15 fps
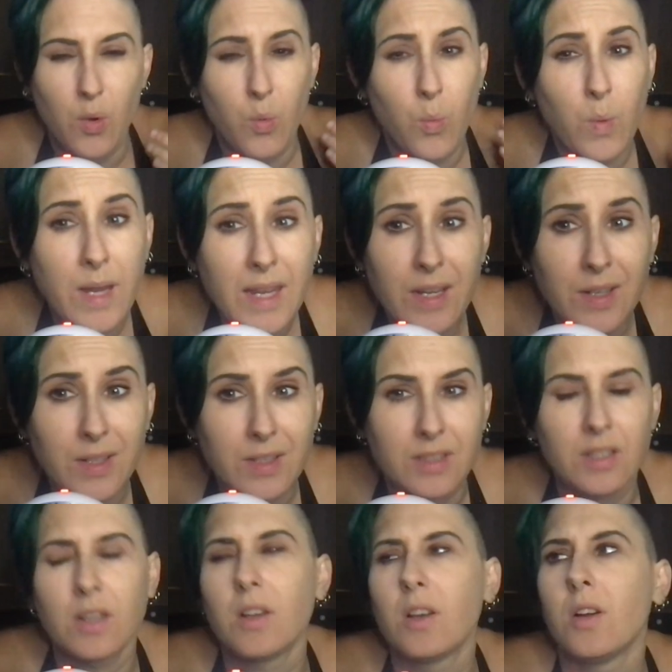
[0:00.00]

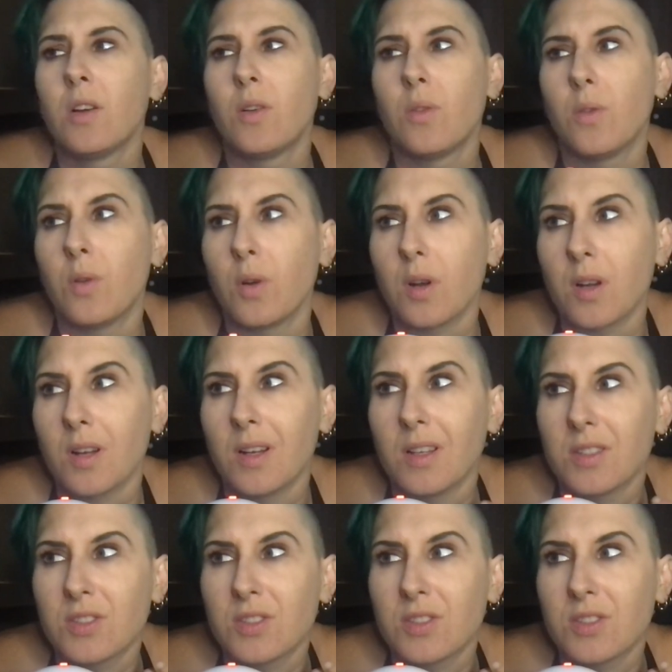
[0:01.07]
weird or